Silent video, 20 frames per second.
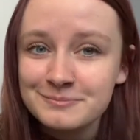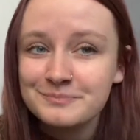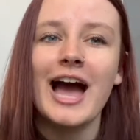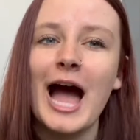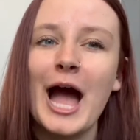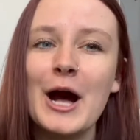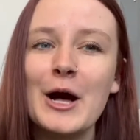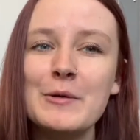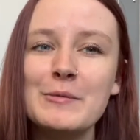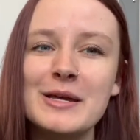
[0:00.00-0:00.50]

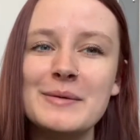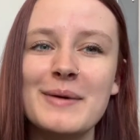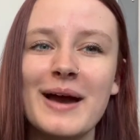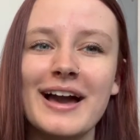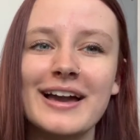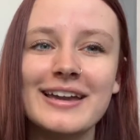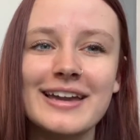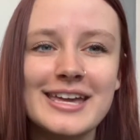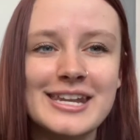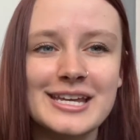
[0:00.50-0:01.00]
I will be
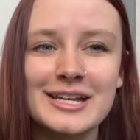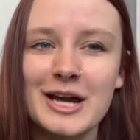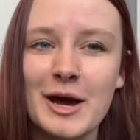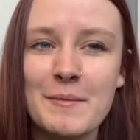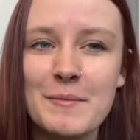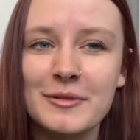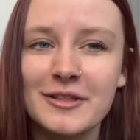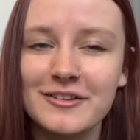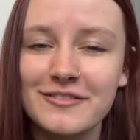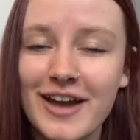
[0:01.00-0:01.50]
back in a
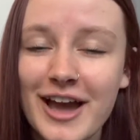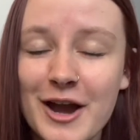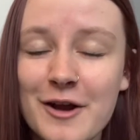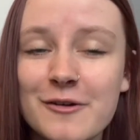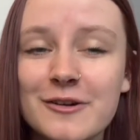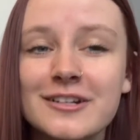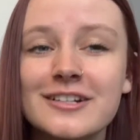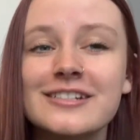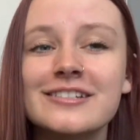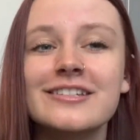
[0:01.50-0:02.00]
couple of
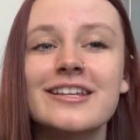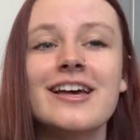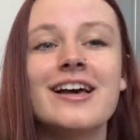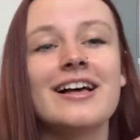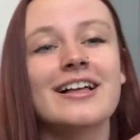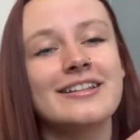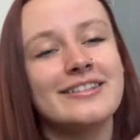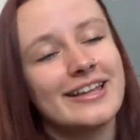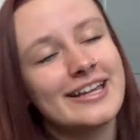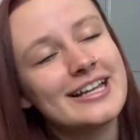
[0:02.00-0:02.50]
hours,
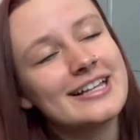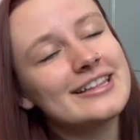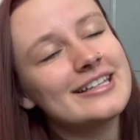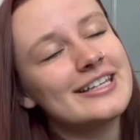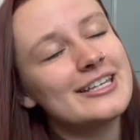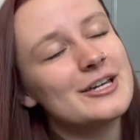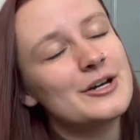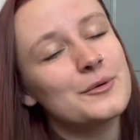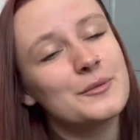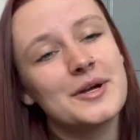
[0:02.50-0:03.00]

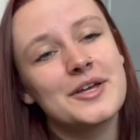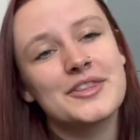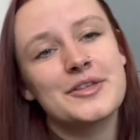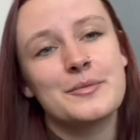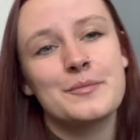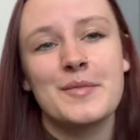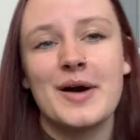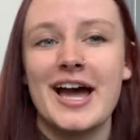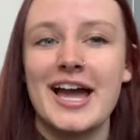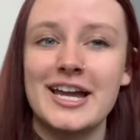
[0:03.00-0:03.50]
likely with
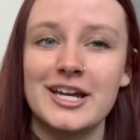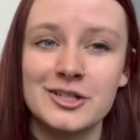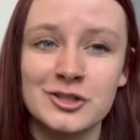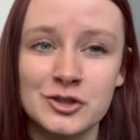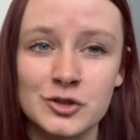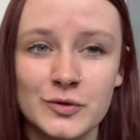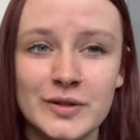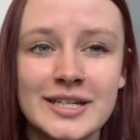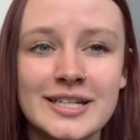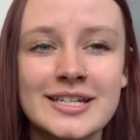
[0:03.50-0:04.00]
my
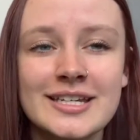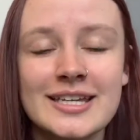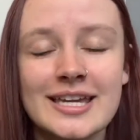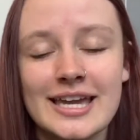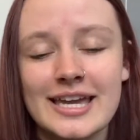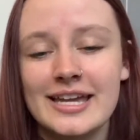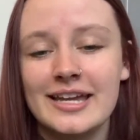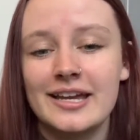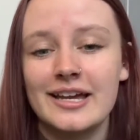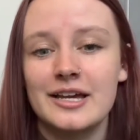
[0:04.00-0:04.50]
drink
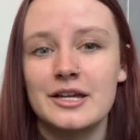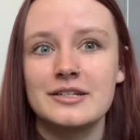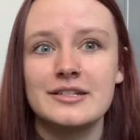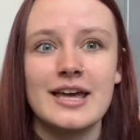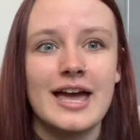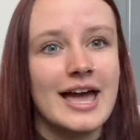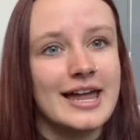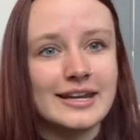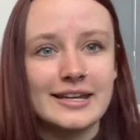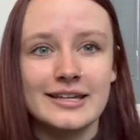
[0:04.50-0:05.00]
and
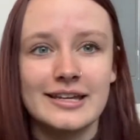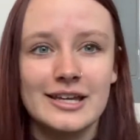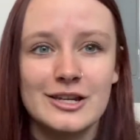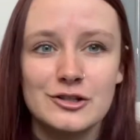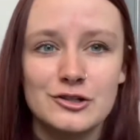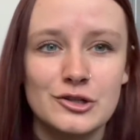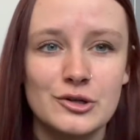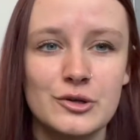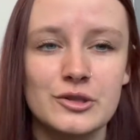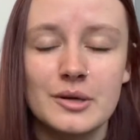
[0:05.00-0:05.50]
heading
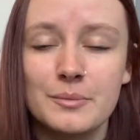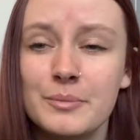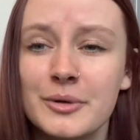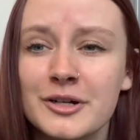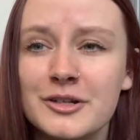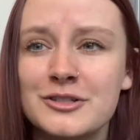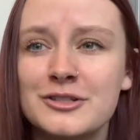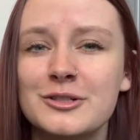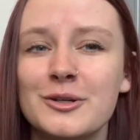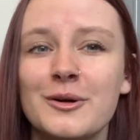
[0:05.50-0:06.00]
into the
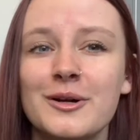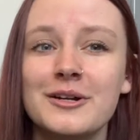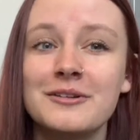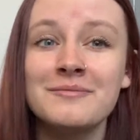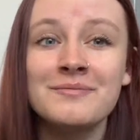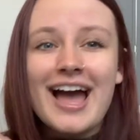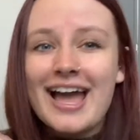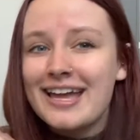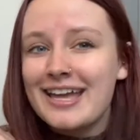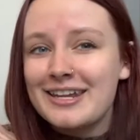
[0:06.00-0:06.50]
bookstore.
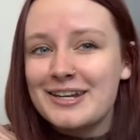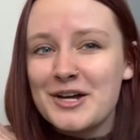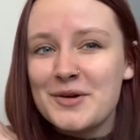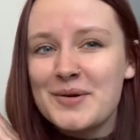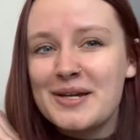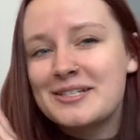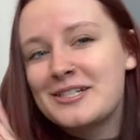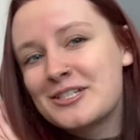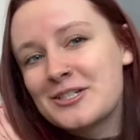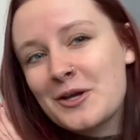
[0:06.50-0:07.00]
I cannot
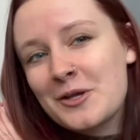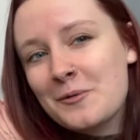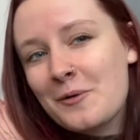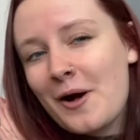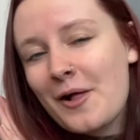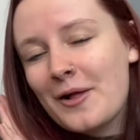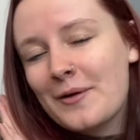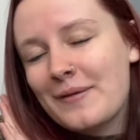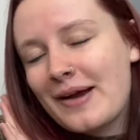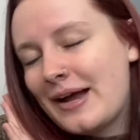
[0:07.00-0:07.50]
wait to show you
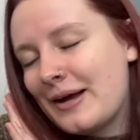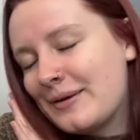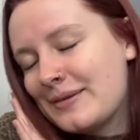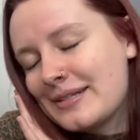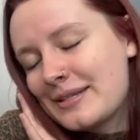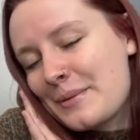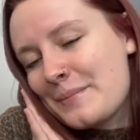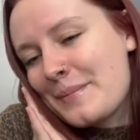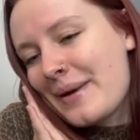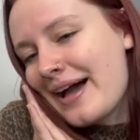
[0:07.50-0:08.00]
all
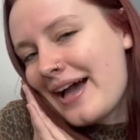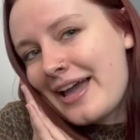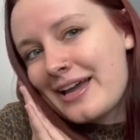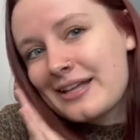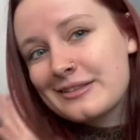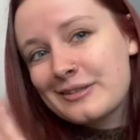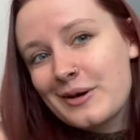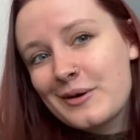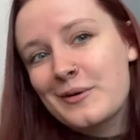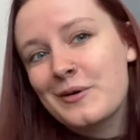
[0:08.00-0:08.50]
around my
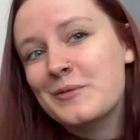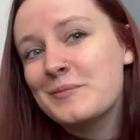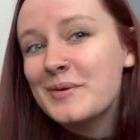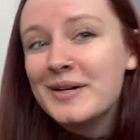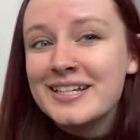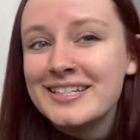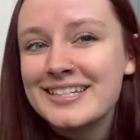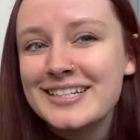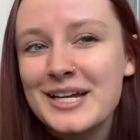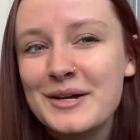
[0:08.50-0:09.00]
local
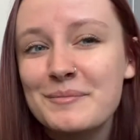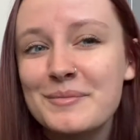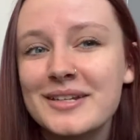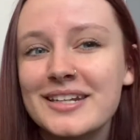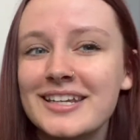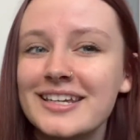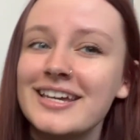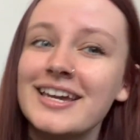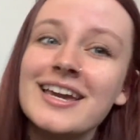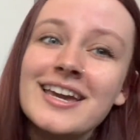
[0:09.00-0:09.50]
Books and
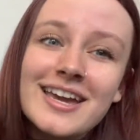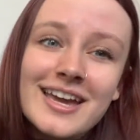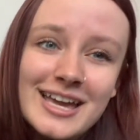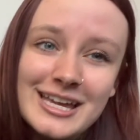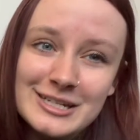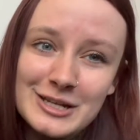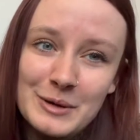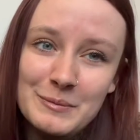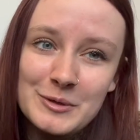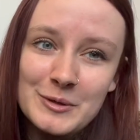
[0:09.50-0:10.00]
Company and
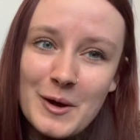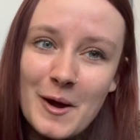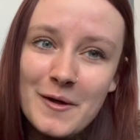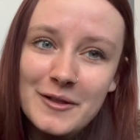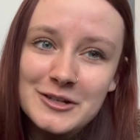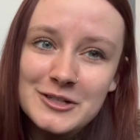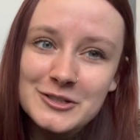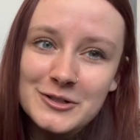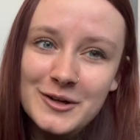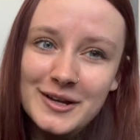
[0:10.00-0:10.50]
hope you all
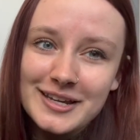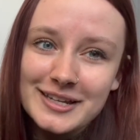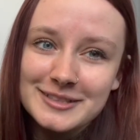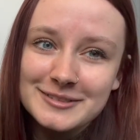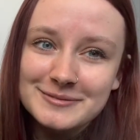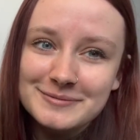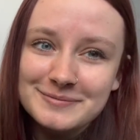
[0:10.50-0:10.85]
enjoy.